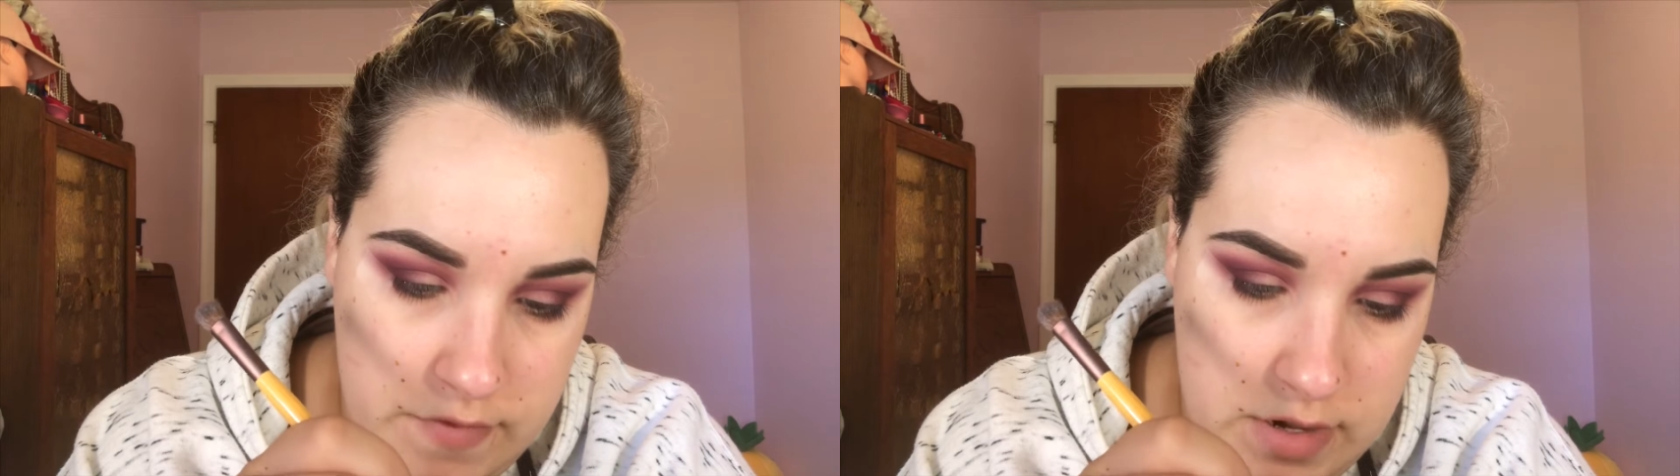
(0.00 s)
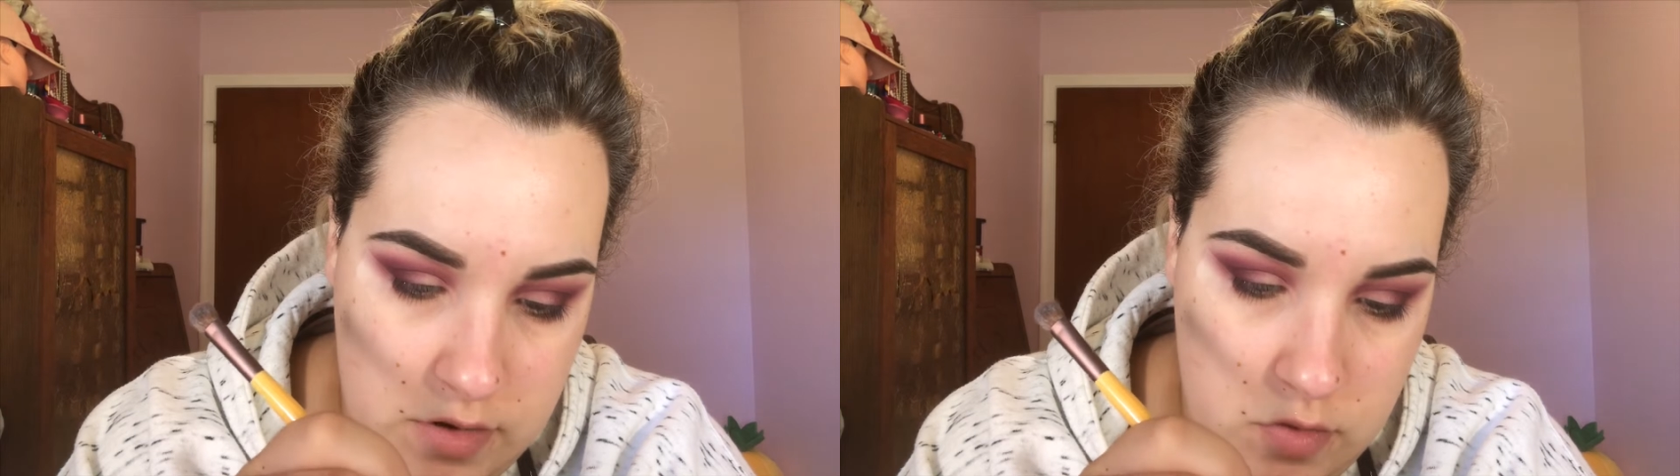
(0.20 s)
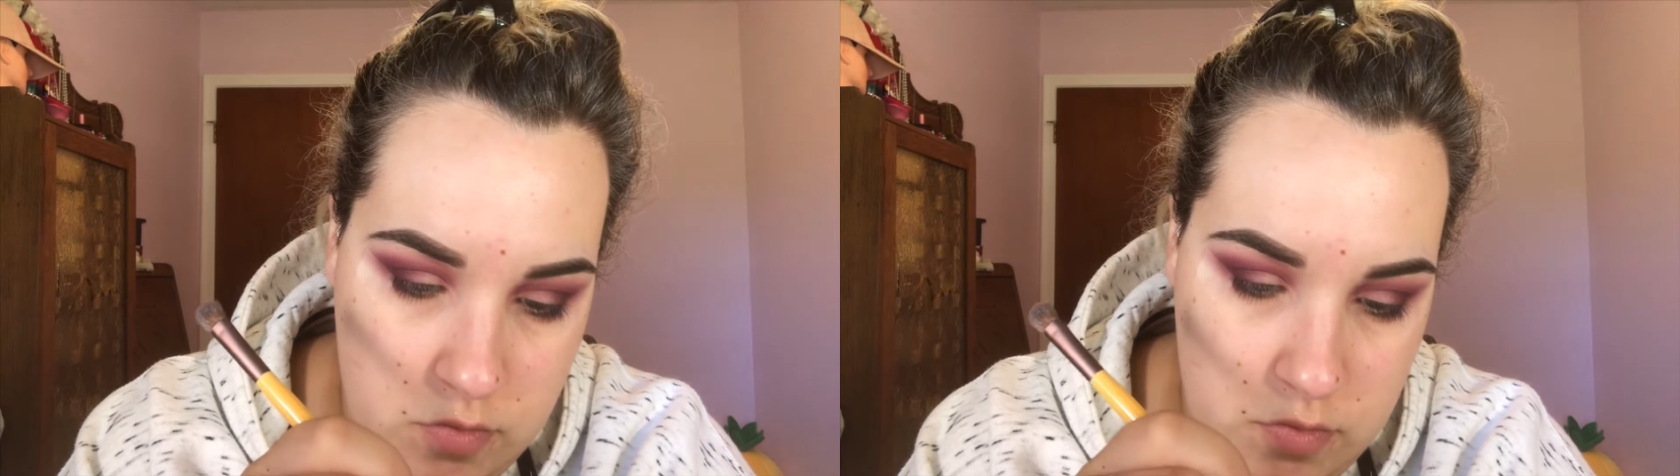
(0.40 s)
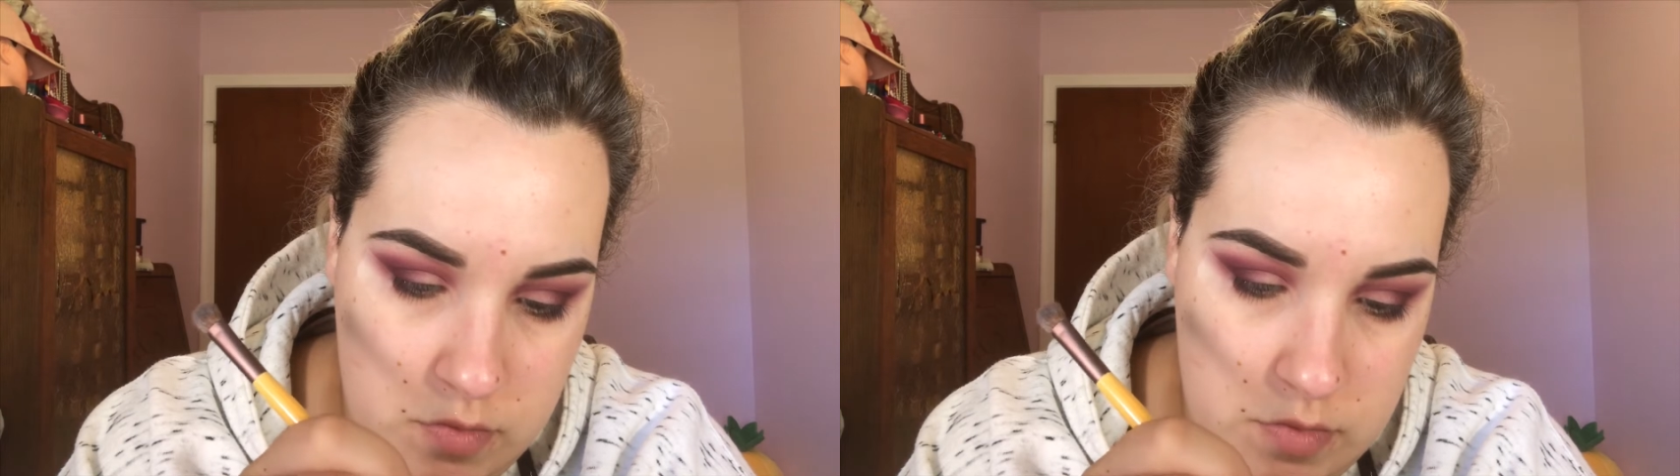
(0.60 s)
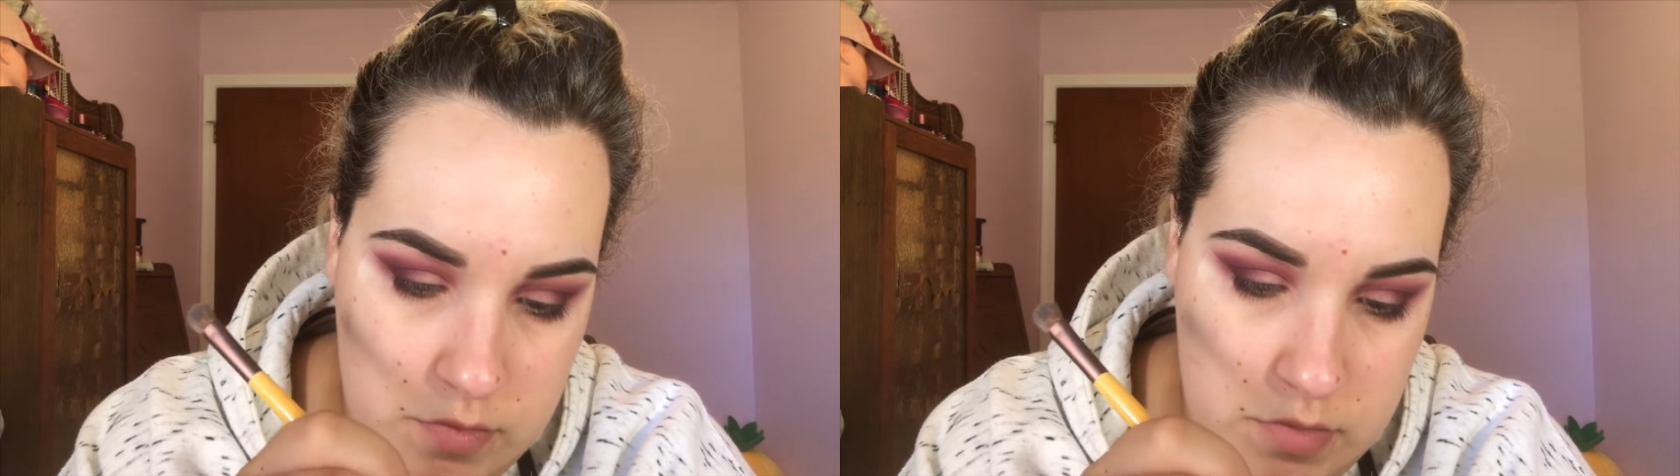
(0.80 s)
out
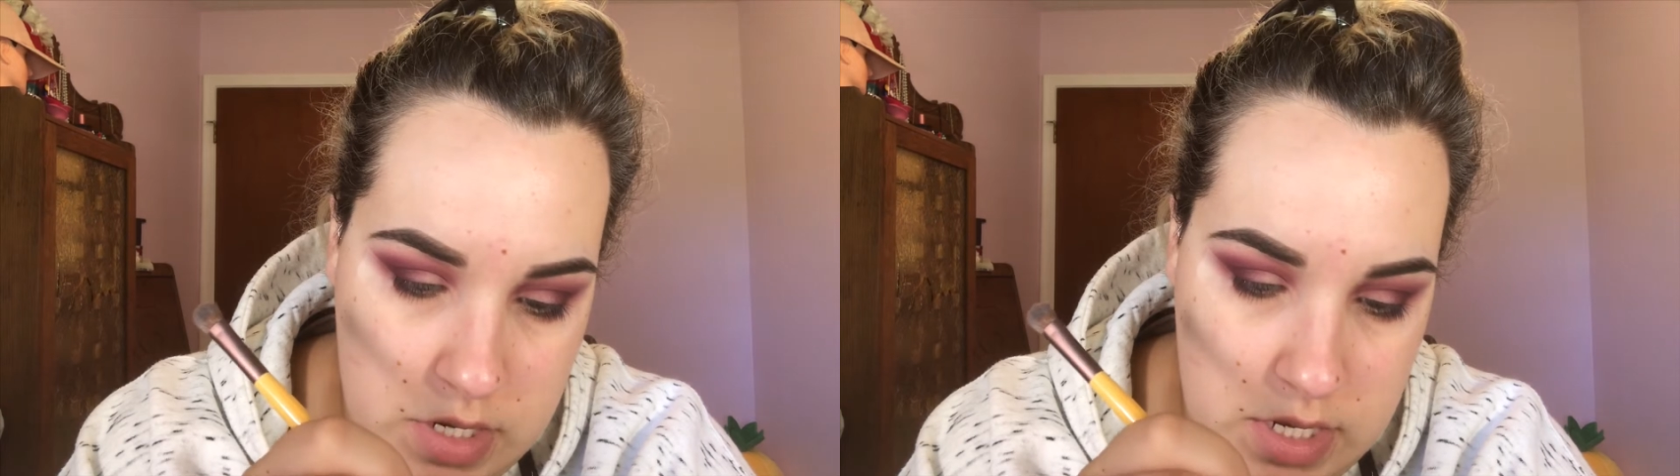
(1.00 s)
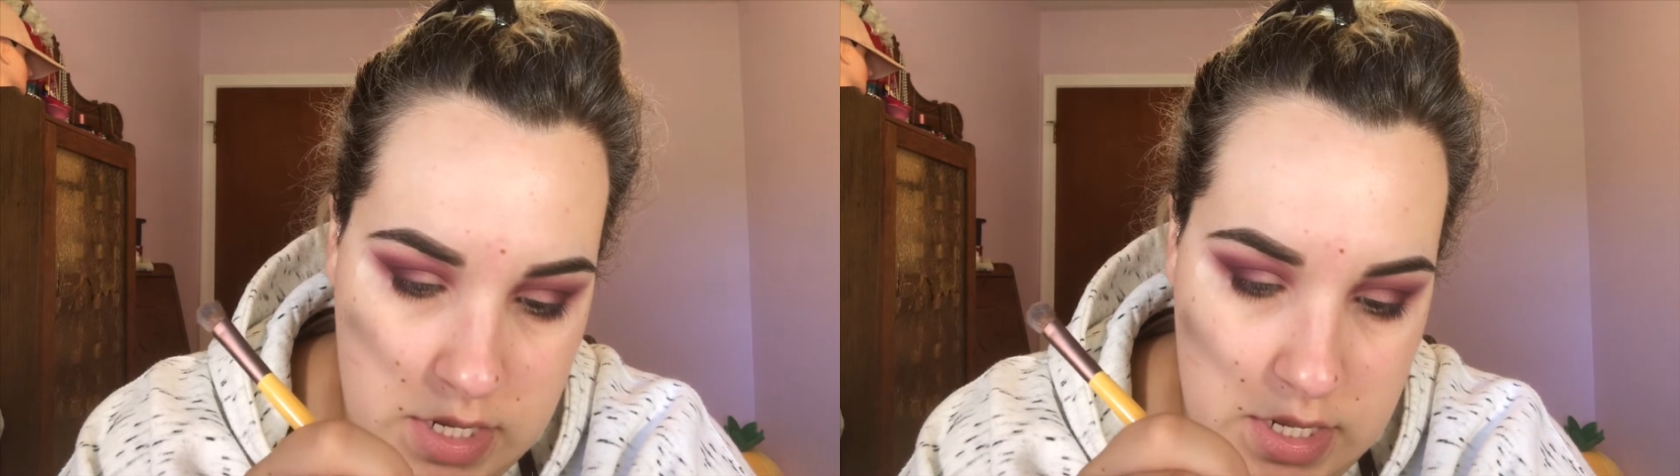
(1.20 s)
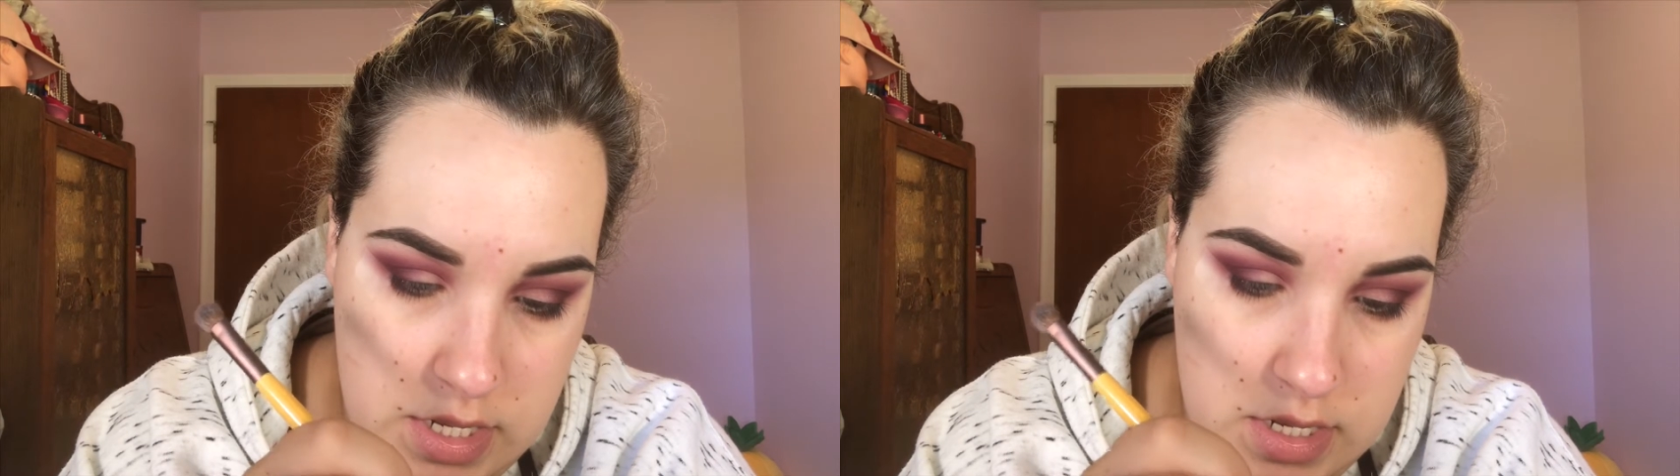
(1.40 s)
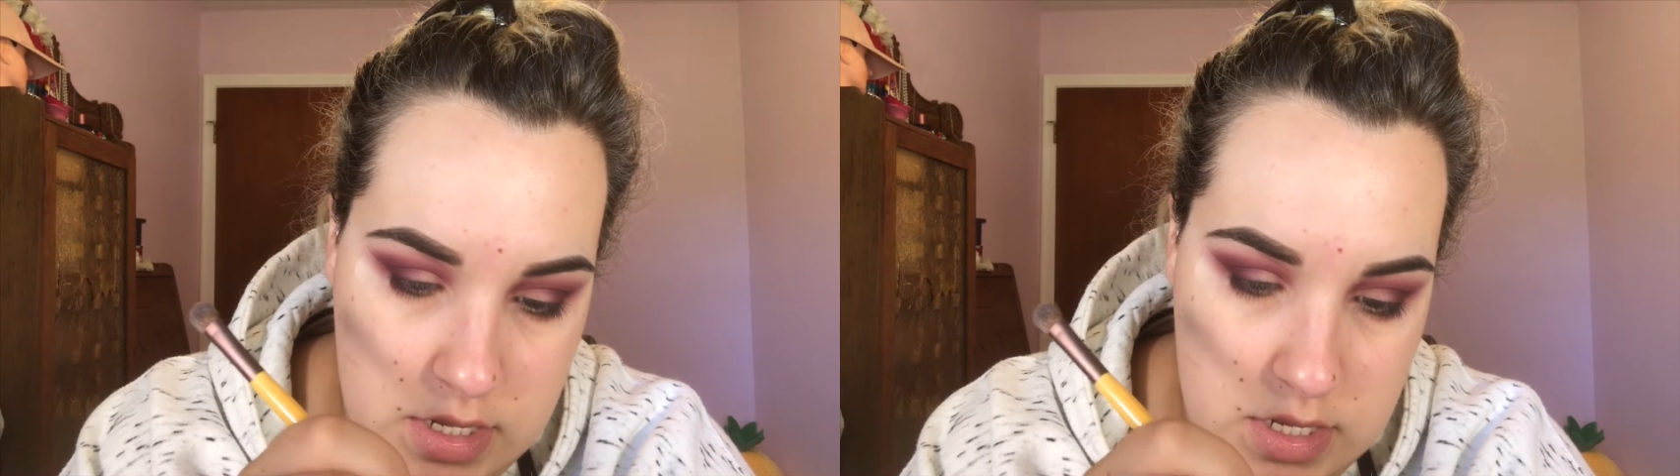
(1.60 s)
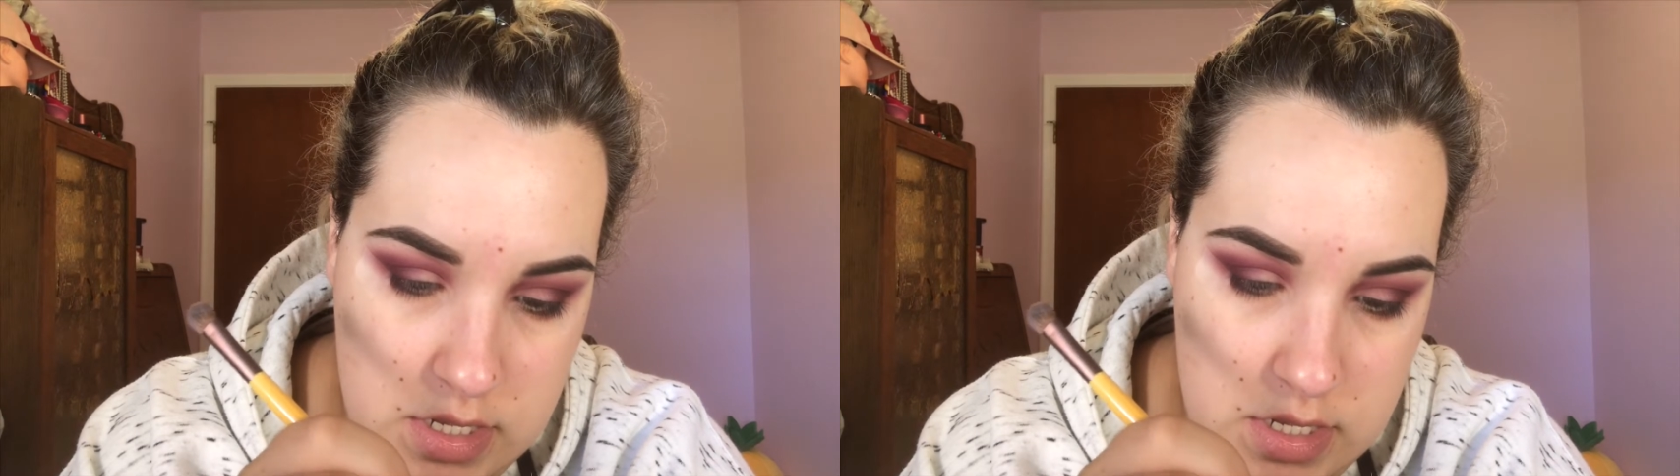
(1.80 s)
my